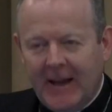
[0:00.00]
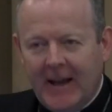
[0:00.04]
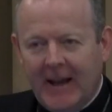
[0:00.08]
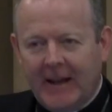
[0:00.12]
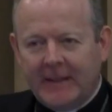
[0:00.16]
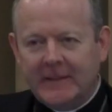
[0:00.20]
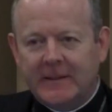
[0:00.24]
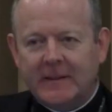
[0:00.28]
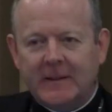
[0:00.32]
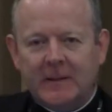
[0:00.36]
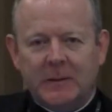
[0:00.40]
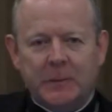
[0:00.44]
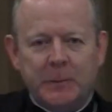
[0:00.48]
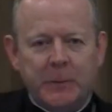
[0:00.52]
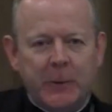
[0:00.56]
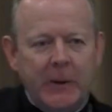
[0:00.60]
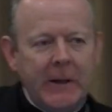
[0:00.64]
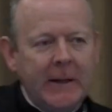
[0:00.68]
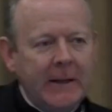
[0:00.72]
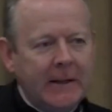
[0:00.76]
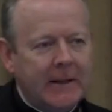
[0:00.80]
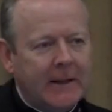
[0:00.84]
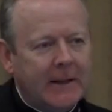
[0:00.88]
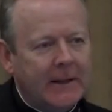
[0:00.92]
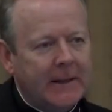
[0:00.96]
and
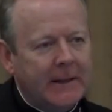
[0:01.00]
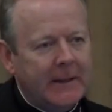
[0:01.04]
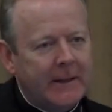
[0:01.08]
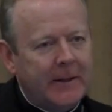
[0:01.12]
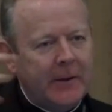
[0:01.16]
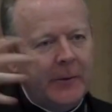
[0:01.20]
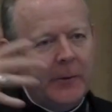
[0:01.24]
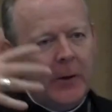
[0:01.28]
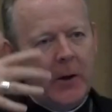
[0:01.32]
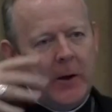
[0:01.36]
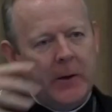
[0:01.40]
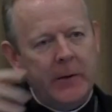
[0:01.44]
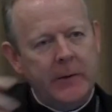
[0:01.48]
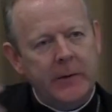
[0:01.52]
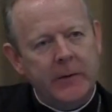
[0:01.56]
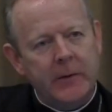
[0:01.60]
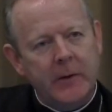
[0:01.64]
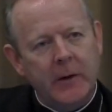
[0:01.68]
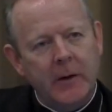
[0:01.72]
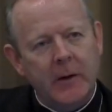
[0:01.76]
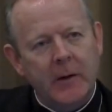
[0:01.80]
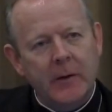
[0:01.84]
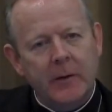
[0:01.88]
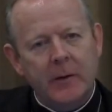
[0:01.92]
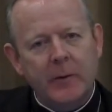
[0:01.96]
sprinkle it around
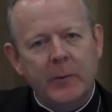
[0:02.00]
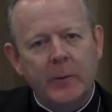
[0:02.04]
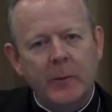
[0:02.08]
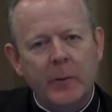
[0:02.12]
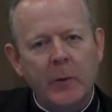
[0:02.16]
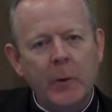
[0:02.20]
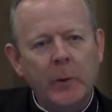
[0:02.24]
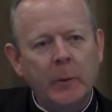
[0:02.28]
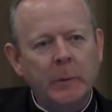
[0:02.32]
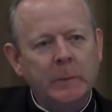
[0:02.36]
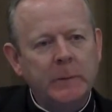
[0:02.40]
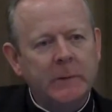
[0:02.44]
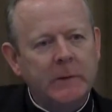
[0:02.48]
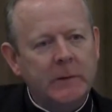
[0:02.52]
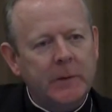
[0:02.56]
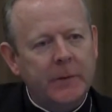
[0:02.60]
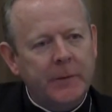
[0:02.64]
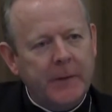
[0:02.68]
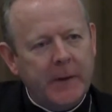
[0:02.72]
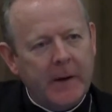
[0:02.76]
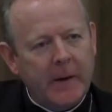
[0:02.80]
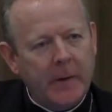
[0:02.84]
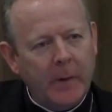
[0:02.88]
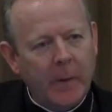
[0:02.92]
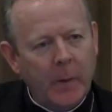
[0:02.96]
the rooms
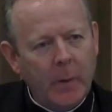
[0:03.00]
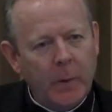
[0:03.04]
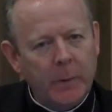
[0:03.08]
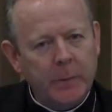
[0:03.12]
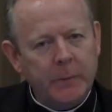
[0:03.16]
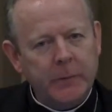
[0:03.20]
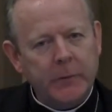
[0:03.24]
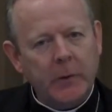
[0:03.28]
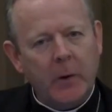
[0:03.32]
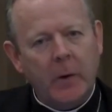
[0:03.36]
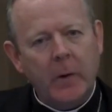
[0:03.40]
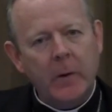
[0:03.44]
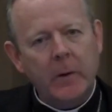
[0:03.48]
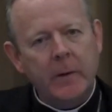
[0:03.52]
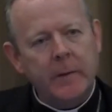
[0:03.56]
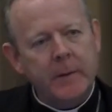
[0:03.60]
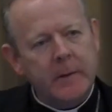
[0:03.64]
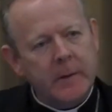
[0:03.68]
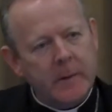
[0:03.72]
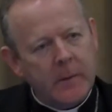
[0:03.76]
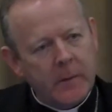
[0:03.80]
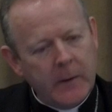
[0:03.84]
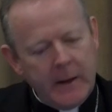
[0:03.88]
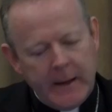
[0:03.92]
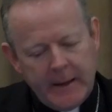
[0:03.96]
of their homes or on
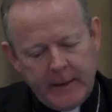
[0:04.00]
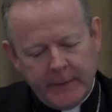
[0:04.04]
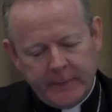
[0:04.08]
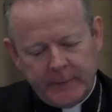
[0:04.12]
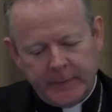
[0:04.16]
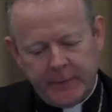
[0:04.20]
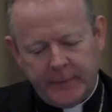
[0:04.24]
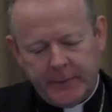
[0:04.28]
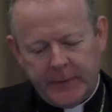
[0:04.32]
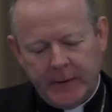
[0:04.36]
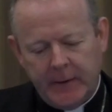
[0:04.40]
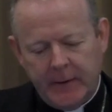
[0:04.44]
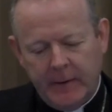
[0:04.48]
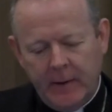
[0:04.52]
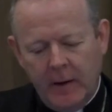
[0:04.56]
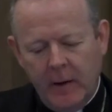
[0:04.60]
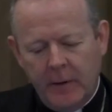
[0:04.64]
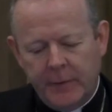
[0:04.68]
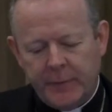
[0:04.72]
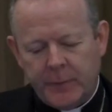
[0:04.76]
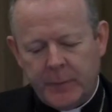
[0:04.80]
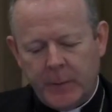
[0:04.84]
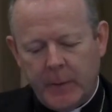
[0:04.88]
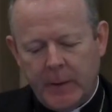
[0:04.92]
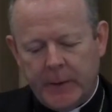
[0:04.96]
the graves of their
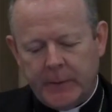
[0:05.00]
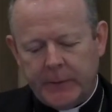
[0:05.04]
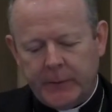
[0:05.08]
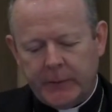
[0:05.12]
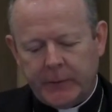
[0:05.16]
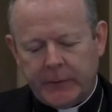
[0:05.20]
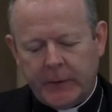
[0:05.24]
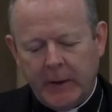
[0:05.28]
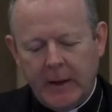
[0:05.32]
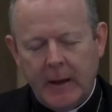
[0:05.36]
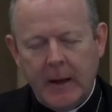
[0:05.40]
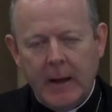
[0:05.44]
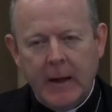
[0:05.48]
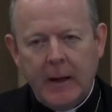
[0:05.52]
loved ones,